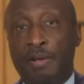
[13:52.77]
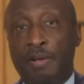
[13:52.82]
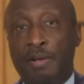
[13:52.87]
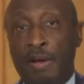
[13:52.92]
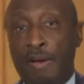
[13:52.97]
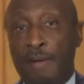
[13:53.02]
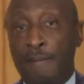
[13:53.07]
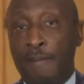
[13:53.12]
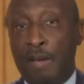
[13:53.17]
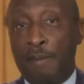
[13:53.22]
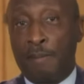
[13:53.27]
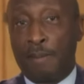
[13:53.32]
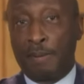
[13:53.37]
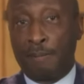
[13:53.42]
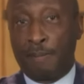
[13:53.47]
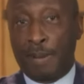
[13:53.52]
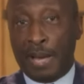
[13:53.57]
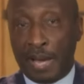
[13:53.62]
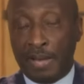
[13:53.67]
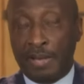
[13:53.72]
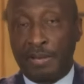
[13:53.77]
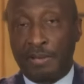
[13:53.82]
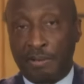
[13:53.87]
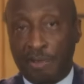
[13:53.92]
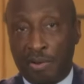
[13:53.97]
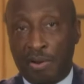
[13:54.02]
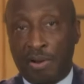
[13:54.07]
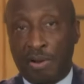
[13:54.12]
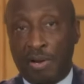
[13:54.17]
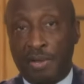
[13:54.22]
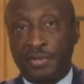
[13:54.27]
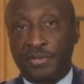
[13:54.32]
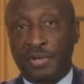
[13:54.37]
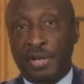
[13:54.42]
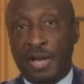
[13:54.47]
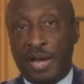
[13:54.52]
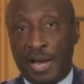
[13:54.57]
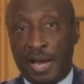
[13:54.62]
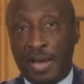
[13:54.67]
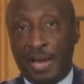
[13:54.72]
But by and
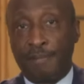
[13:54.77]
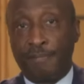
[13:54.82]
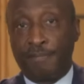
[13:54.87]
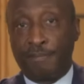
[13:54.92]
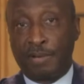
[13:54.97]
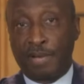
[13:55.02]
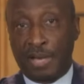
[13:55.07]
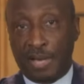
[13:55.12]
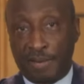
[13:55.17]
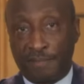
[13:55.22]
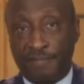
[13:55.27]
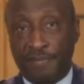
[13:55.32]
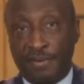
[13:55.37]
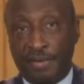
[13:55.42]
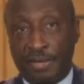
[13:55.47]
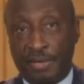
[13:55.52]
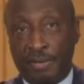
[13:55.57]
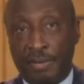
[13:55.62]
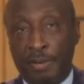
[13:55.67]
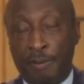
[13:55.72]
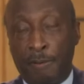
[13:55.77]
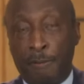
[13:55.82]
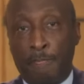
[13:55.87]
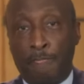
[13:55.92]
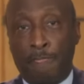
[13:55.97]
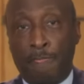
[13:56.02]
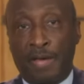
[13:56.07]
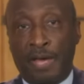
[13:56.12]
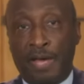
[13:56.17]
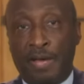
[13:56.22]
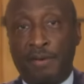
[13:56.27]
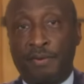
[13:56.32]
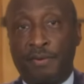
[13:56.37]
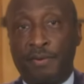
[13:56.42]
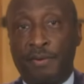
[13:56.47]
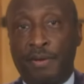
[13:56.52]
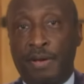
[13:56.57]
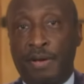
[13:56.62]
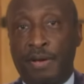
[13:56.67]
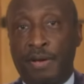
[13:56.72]
large, I'm confident
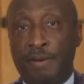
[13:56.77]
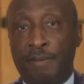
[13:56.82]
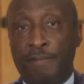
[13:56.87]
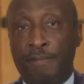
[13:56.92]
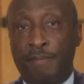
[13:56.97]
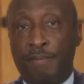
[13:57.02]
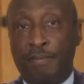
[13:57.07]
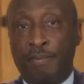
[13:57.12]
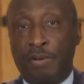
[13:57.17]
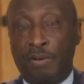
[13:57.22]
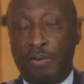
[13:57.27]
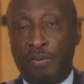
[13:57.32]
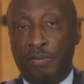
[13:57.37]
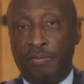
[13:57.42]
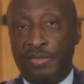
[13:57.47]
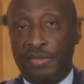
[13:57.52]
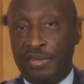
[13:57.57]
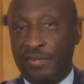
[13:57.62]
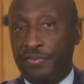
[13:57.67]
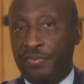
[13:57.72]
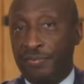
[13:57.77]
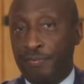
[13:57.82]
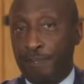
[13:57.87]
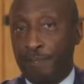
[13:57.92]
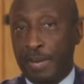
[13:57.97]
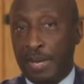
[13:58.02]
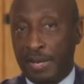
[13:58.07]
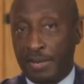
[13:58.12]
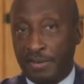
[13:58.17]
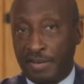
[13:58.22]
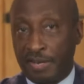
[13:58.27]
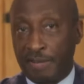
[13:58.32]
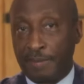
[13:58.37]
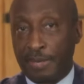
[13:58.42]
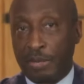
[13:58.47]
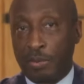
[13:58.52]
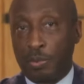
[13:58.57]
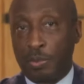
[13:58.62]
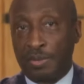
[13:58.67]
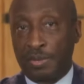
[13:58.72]
that this
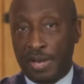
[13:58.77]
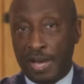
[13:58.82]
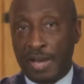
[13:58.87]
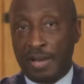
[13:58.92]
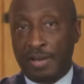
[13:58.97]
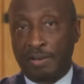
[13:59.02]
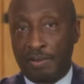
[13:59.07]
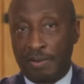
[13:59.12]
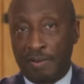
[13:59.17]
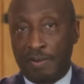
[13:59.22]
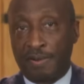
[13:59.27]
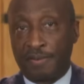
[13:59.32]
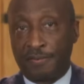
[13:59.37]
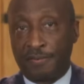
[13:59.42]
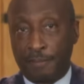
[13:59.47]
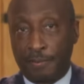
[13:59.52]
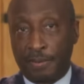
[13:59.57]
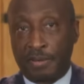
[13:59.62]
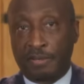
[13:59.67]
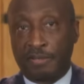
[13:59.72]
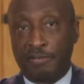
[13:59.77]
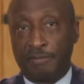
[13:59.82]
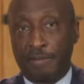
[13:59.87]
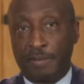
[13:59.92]
pandemic will not cause Merck